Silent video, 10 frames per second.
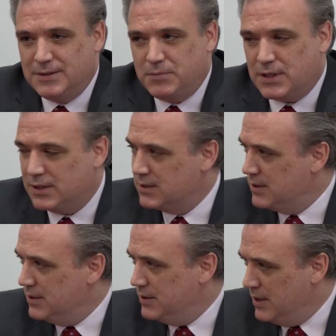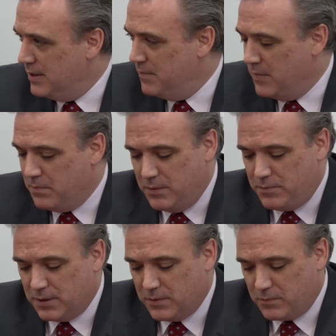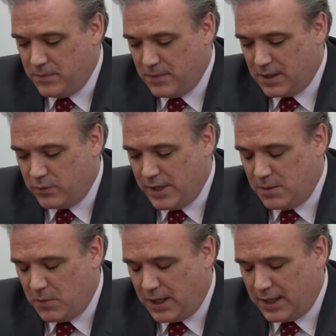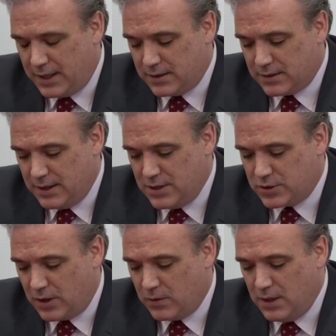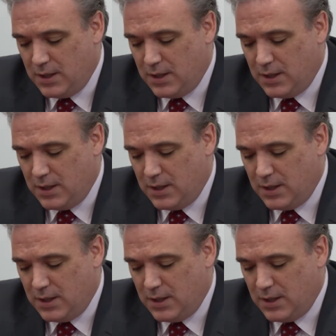because, uh, and Bill uh, read in my intro,